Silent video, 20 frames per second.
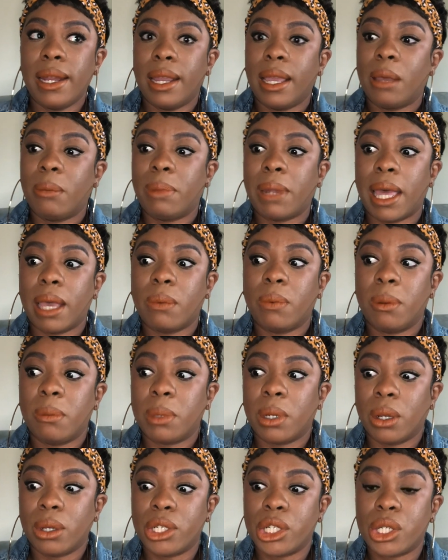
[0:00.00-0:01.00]
now, Black women
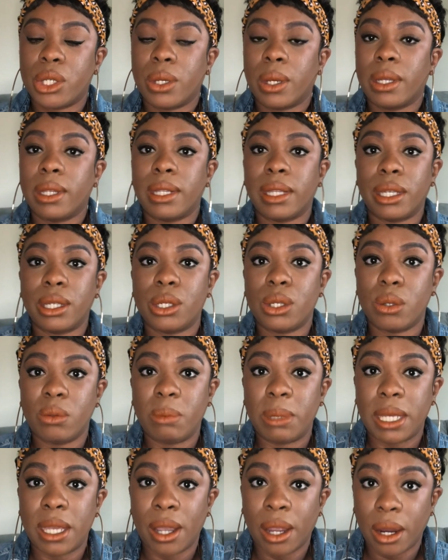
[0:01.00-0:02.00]
are struggling to
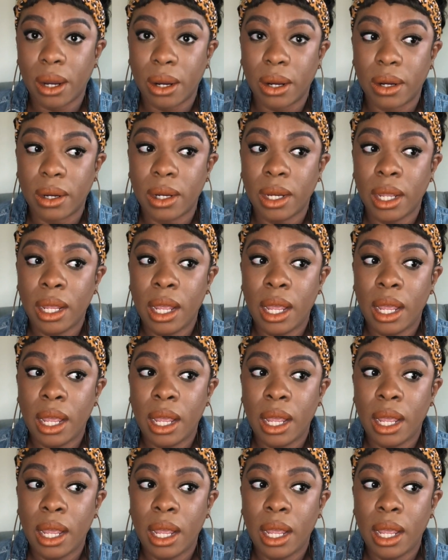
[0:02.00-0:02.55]
be heard,